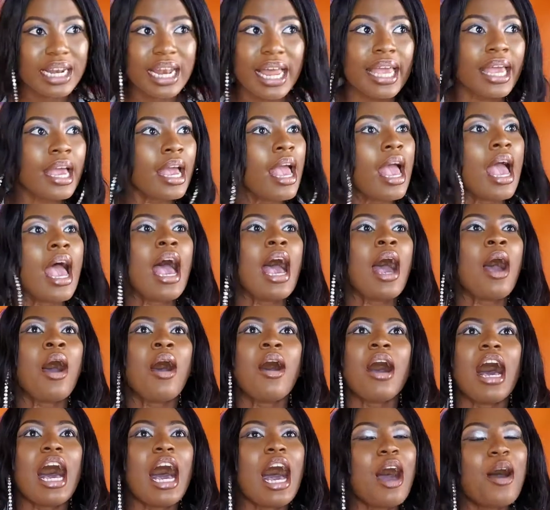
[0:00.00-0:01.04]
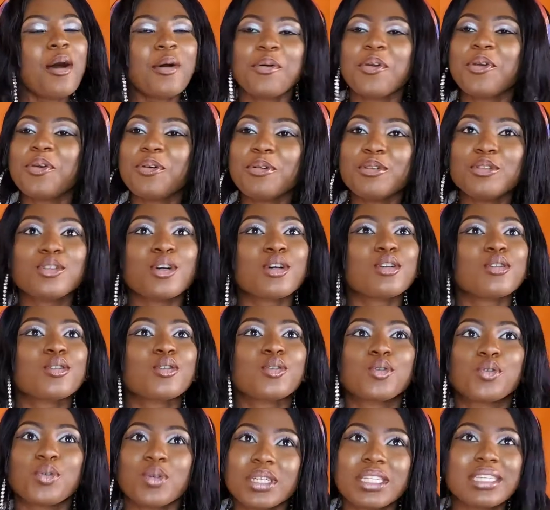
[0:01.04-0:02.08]
Like, how you just
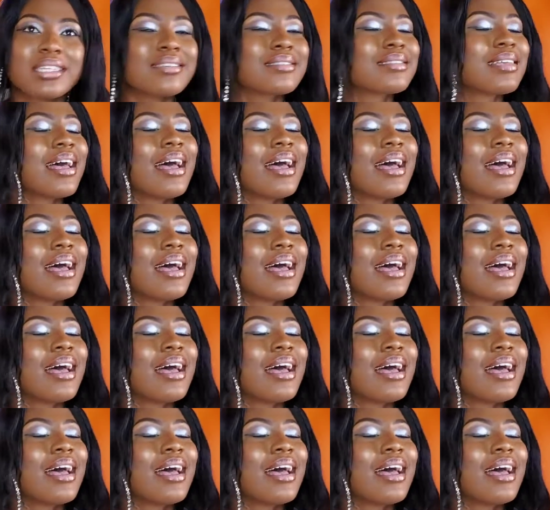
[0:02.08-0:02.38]
do this?